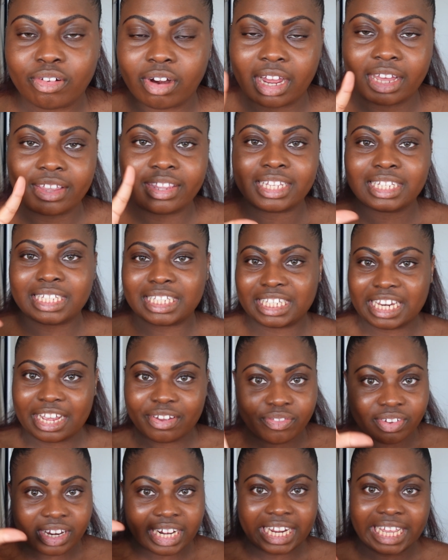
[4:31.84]
Right, this is
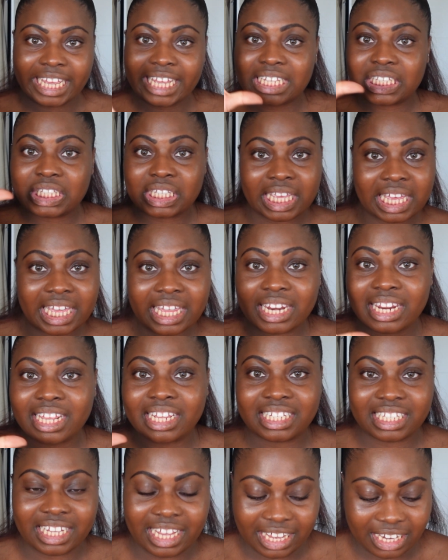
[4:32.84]
definitely a skin
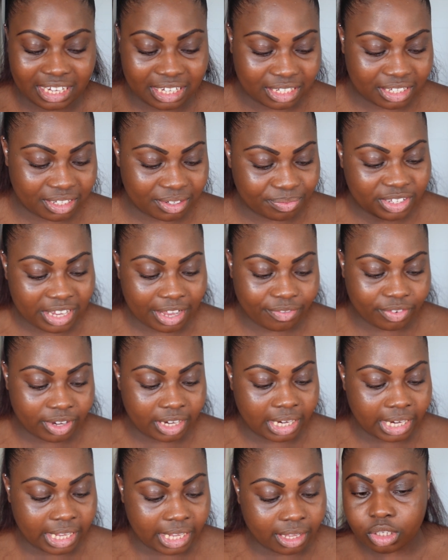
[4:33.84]
tint, definitely.